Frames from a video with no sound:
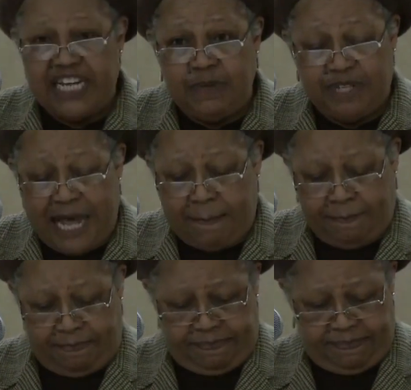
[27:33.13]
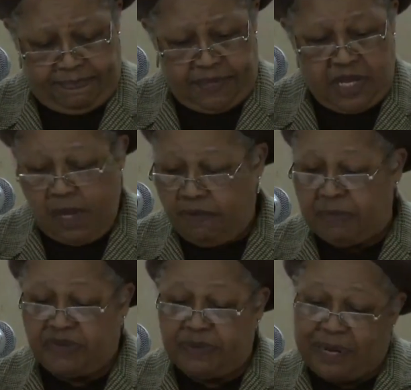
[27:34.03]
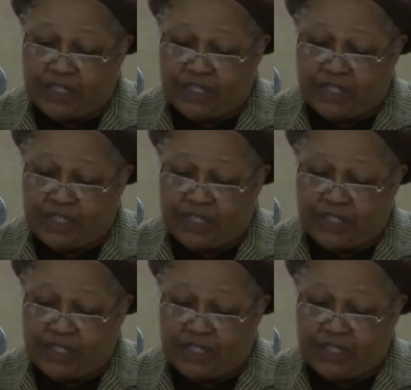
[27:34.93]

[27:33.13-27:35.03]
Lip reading: Deal with them. But Mr.